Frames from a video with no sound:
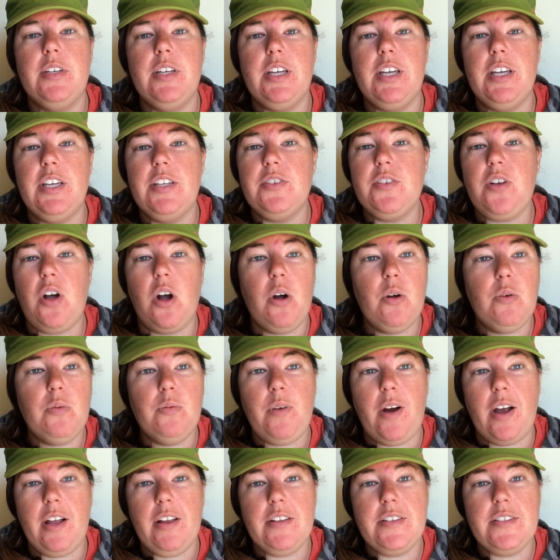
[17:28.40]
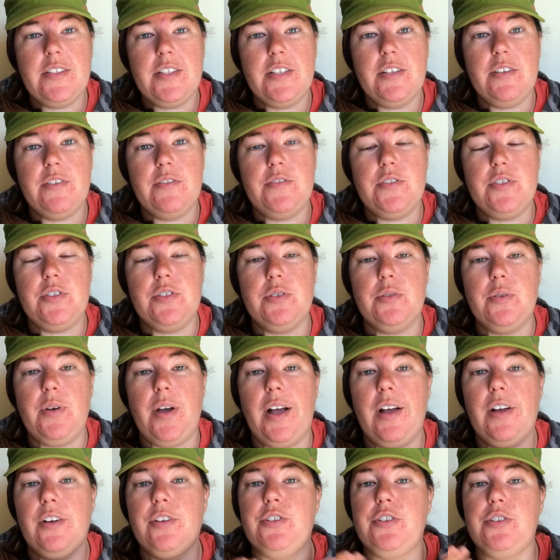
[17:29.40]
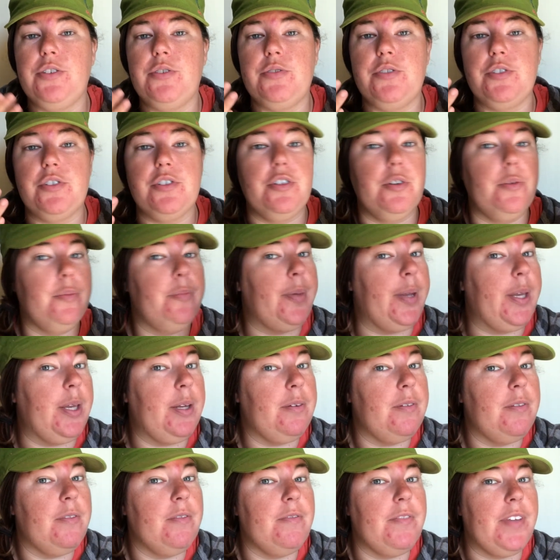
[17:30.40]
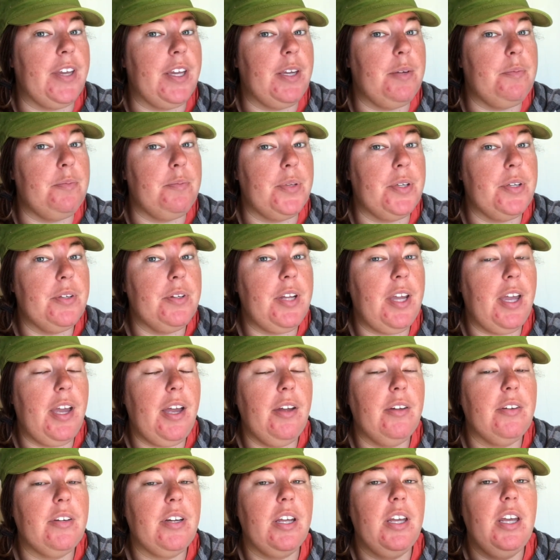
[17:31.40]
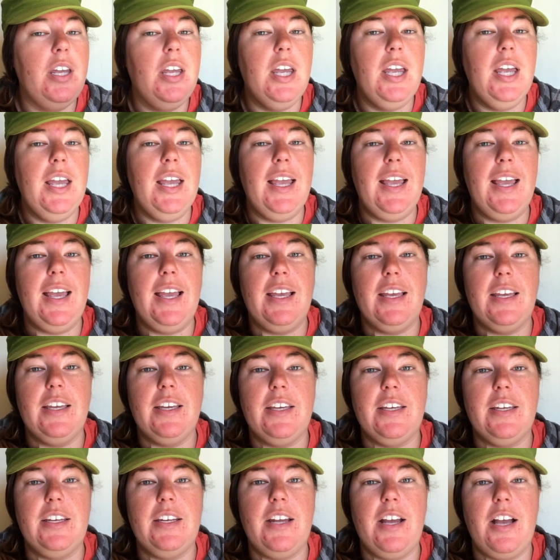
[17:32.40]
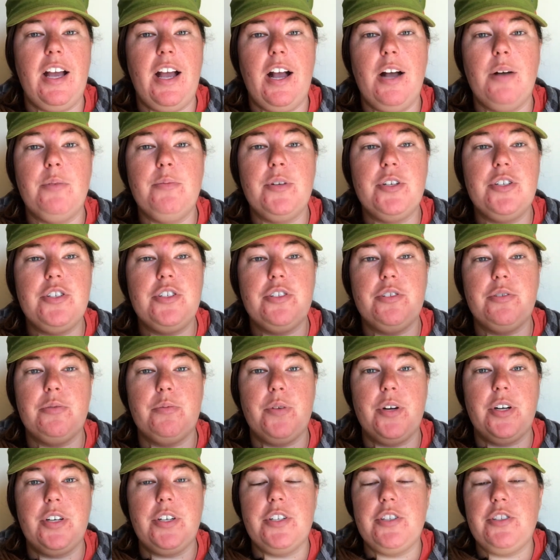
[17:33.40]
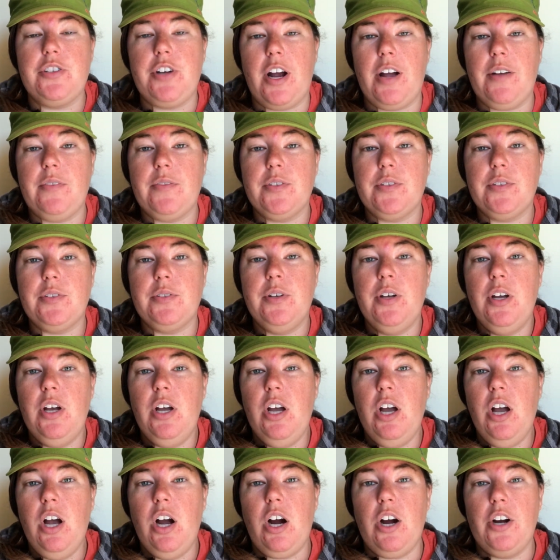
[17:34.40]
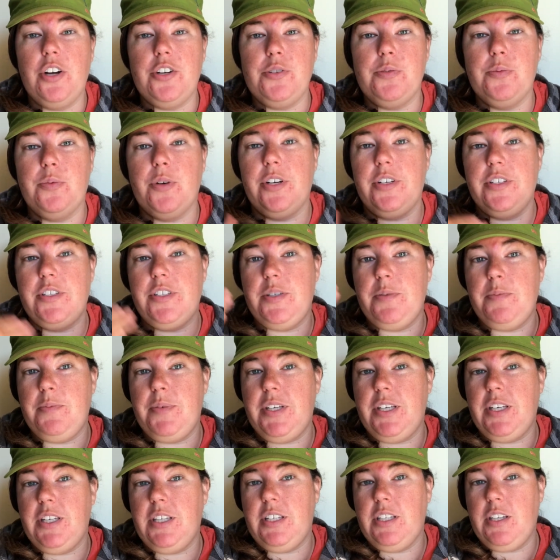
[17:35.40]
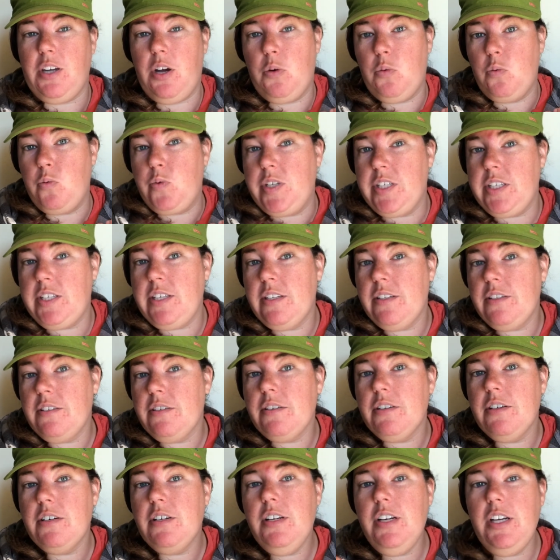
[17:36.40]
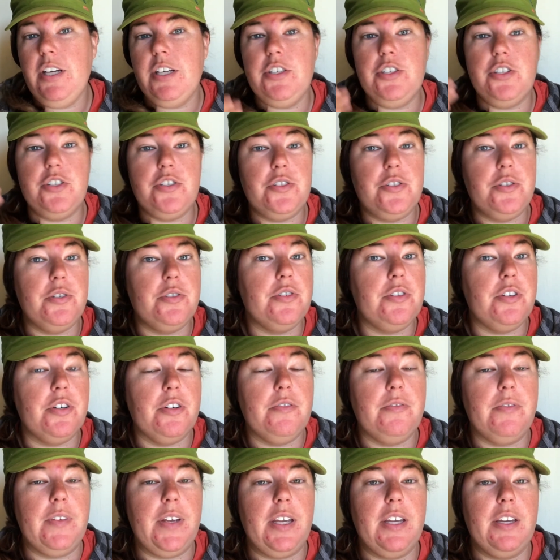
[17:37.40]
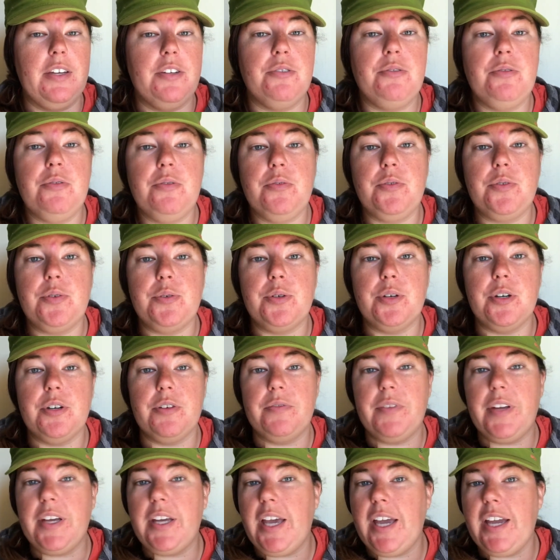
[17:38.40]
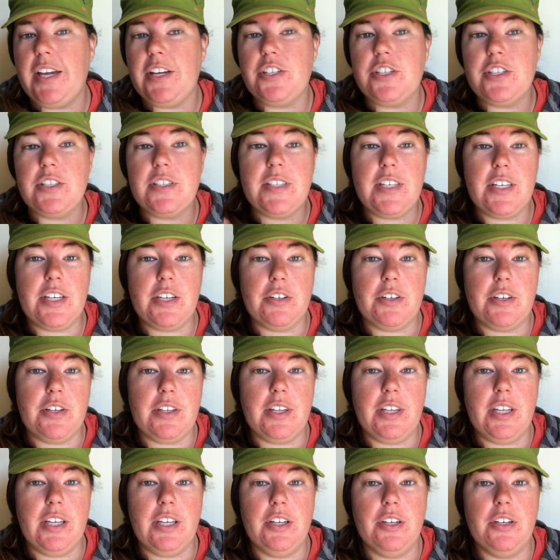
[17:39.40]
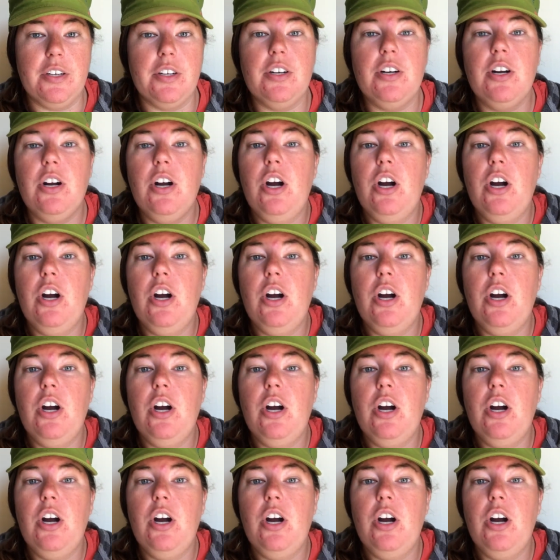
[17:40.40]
It's all relative to how you do your van build out and how much you're wanting to travel. Are you wanting to be a weekender and just use your van for vacations here and there?